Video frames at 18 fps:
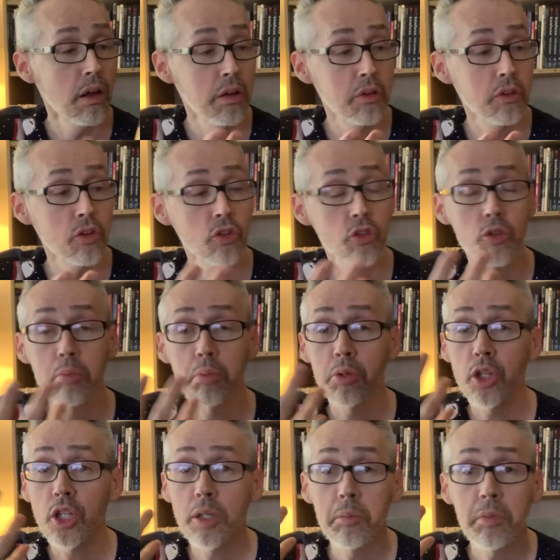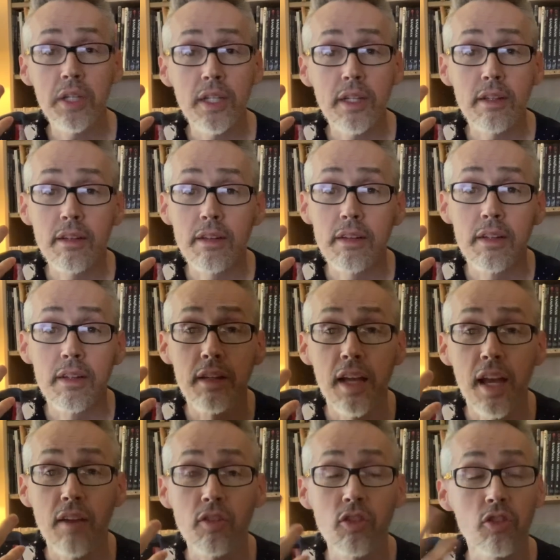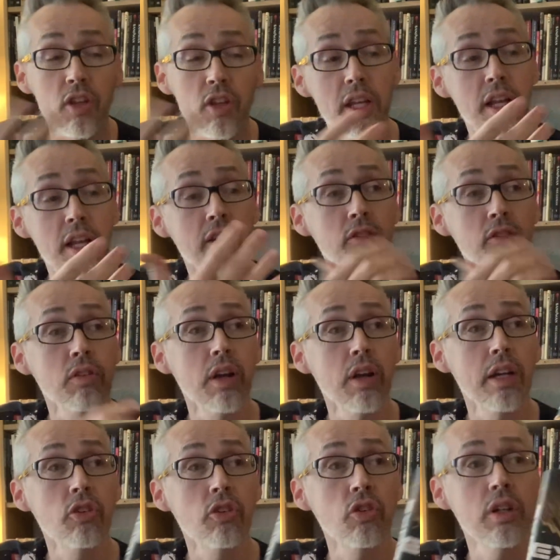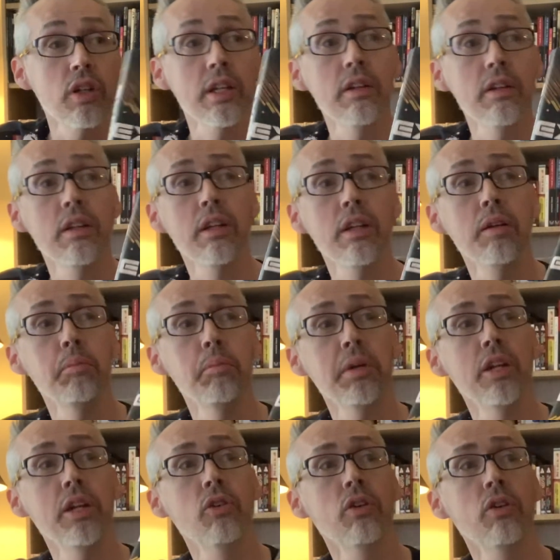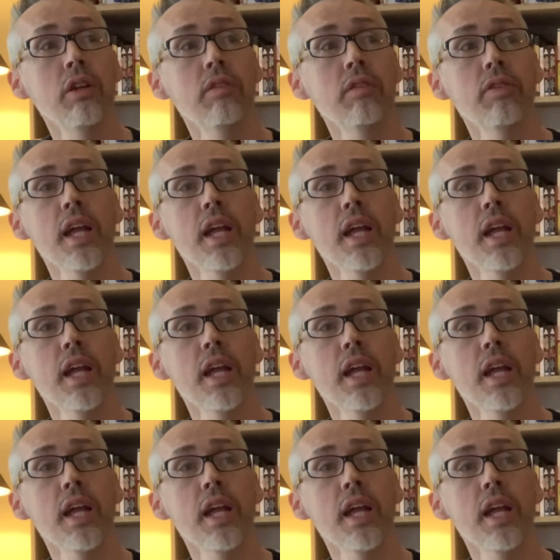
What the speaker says: This is a pretty good book. I have to say, I tried Peter F.